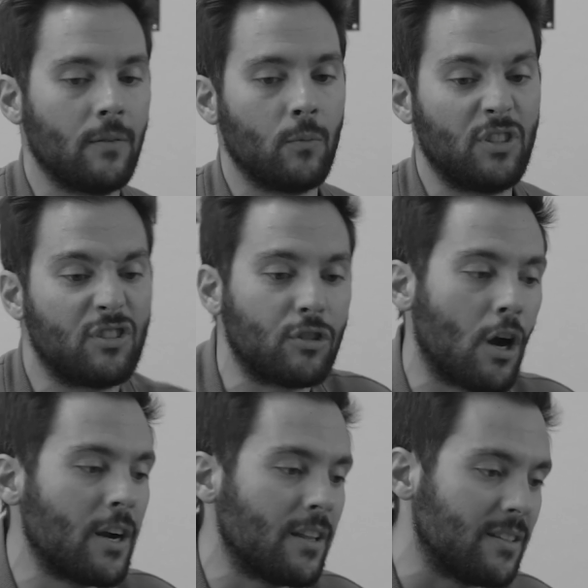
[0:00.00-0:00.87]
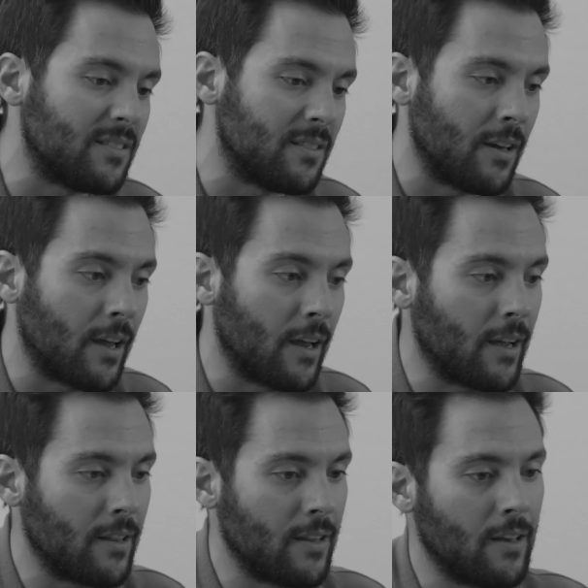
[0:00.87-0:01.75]
started this thing,
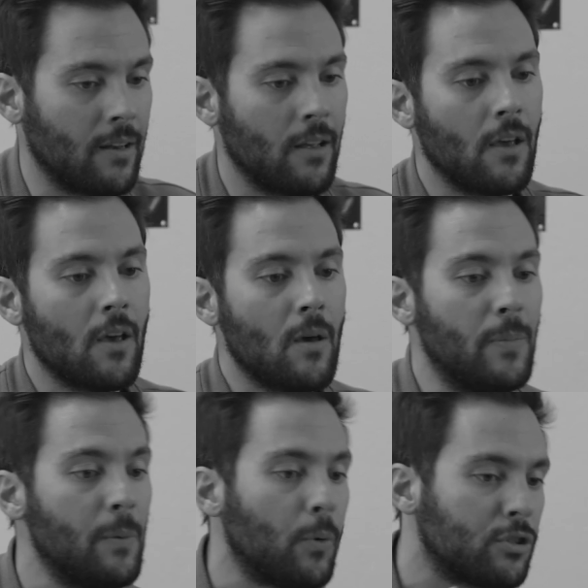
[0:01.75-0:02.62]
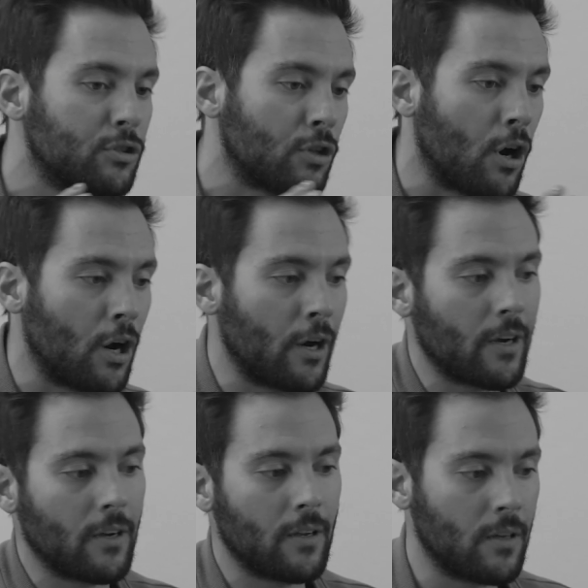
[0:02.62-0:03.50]
and then people
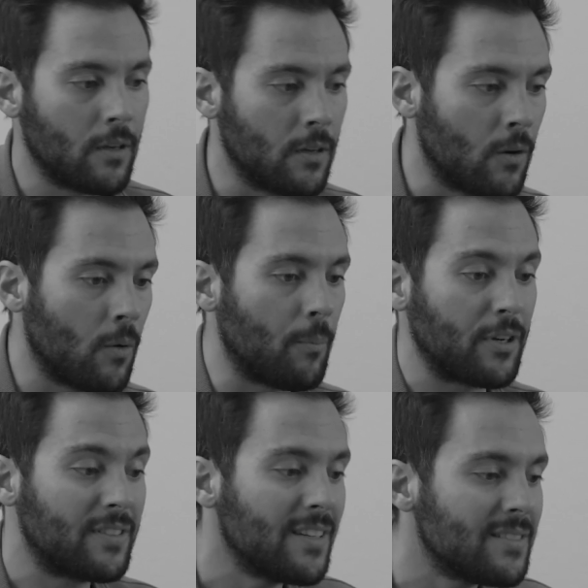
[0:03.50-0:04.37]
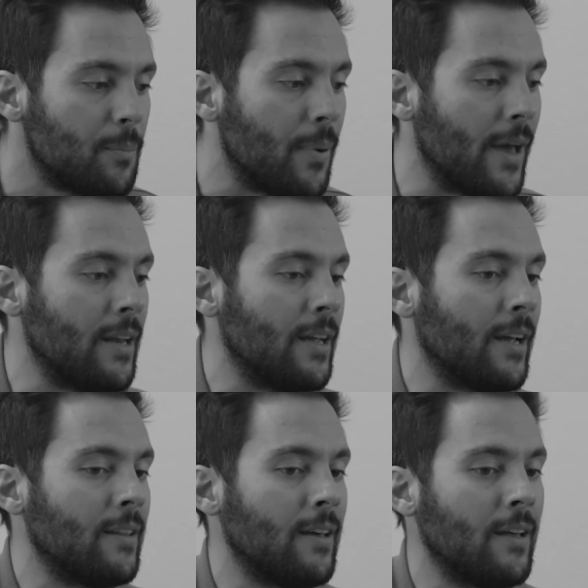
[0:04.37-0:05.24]
start, you know, participating,
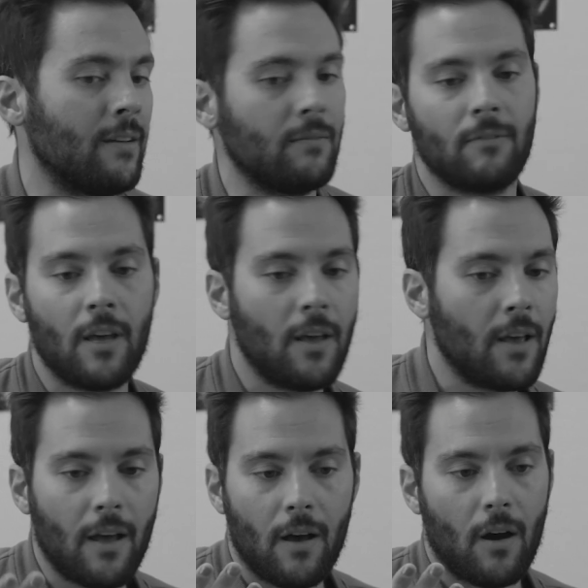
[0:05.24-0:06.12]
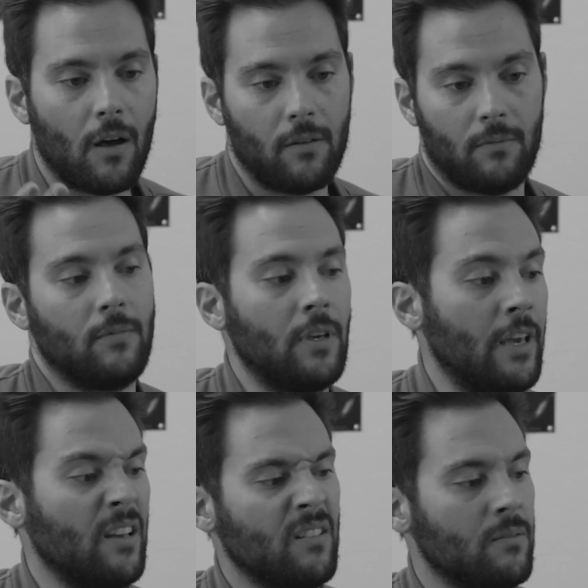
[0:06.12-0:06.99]
and then
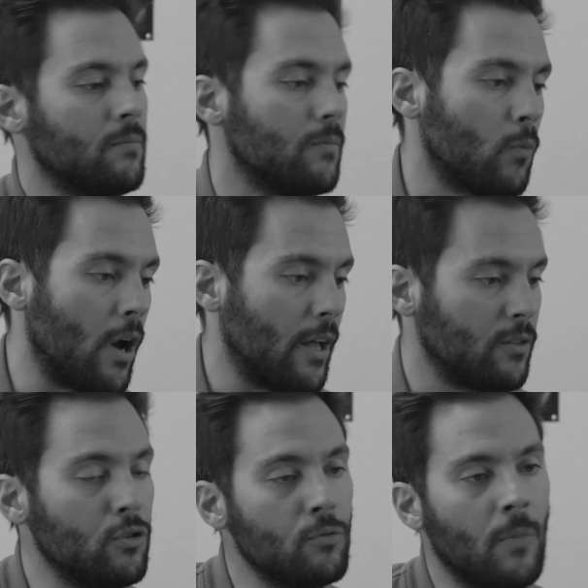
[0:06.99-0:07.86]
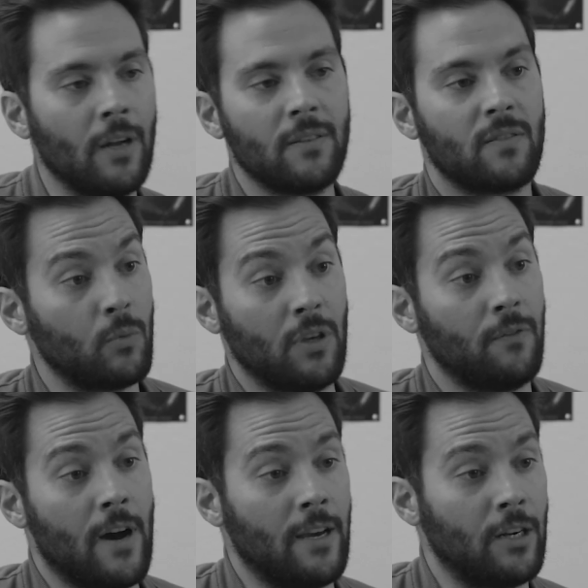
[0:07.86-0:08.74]
in what, 2 months we
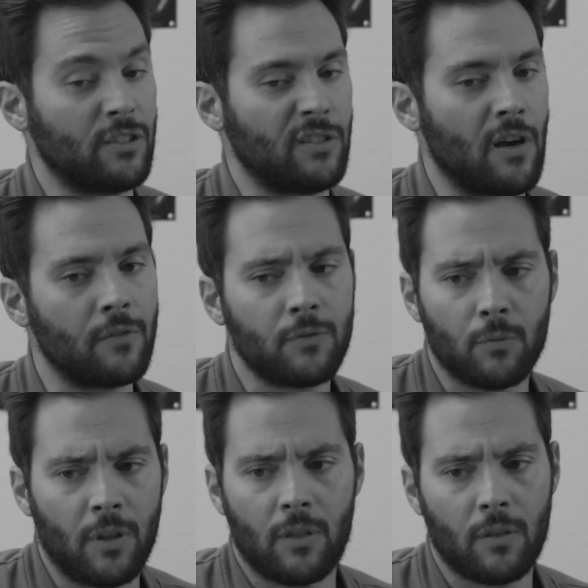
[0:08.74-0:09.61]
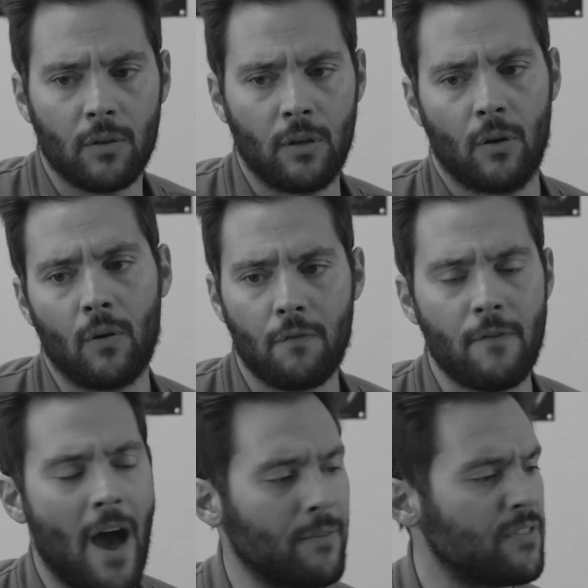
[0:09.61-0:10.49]
find ourselves with, you know,
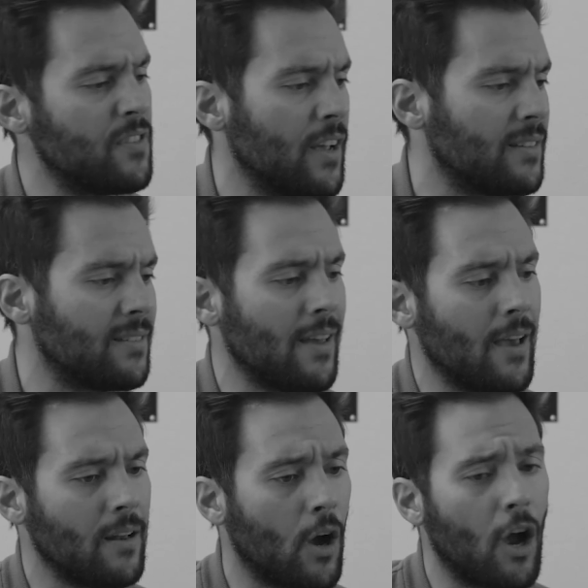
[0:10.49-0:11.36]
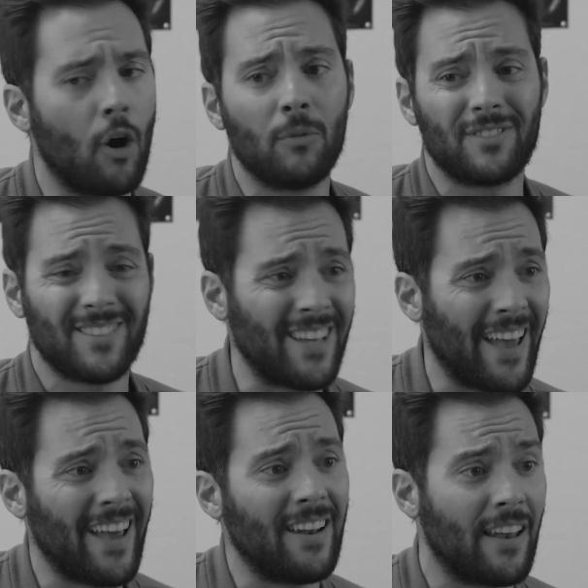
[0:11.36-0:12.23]
5, 6, 10, like almost
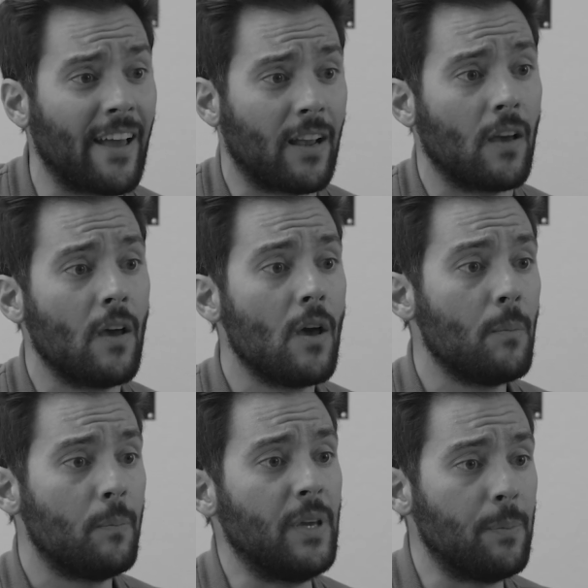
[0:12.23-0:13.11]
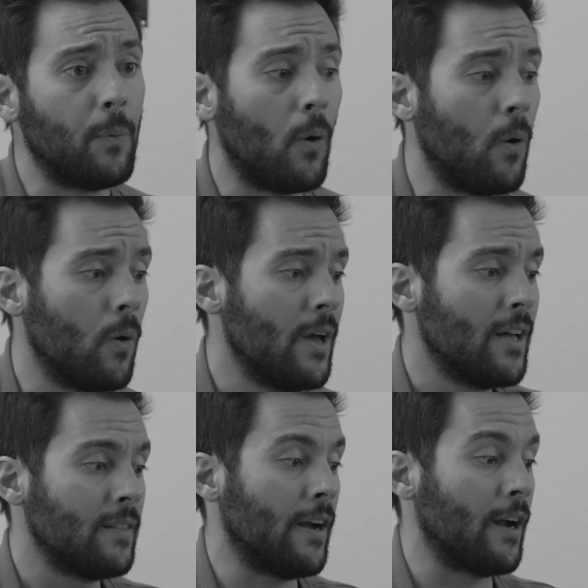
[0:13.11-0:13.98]
10 like people.
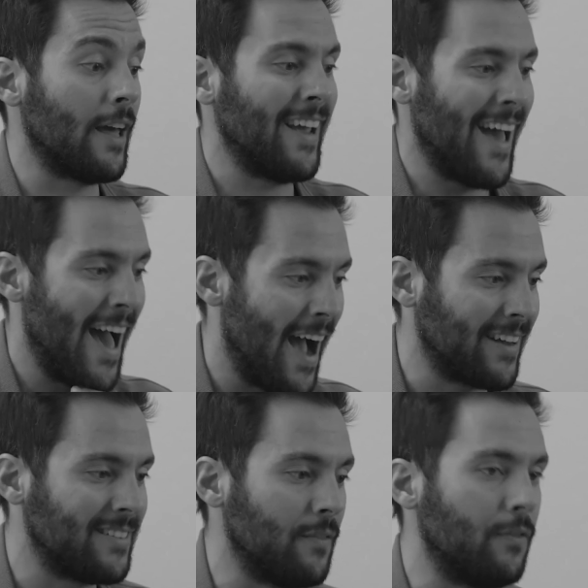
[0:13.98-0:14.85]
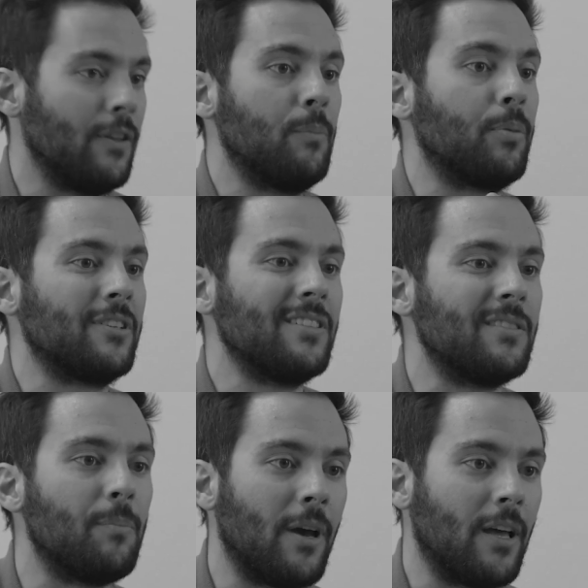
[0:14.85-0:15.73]
They're like actively
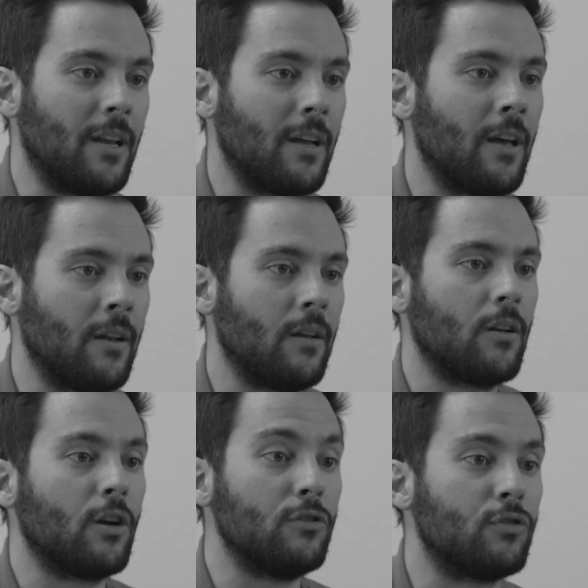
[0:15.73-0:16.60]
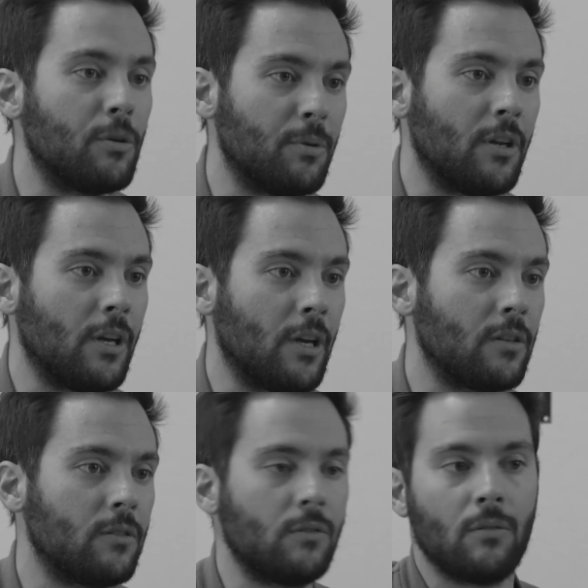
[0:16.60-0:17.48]
participating and
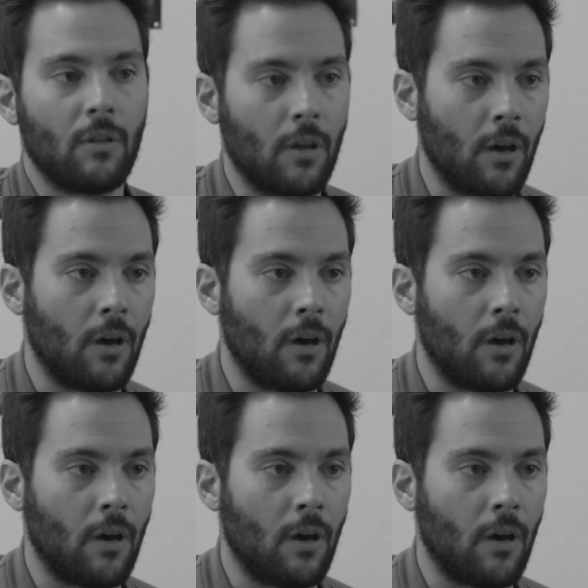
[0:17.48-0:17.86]
contributing to the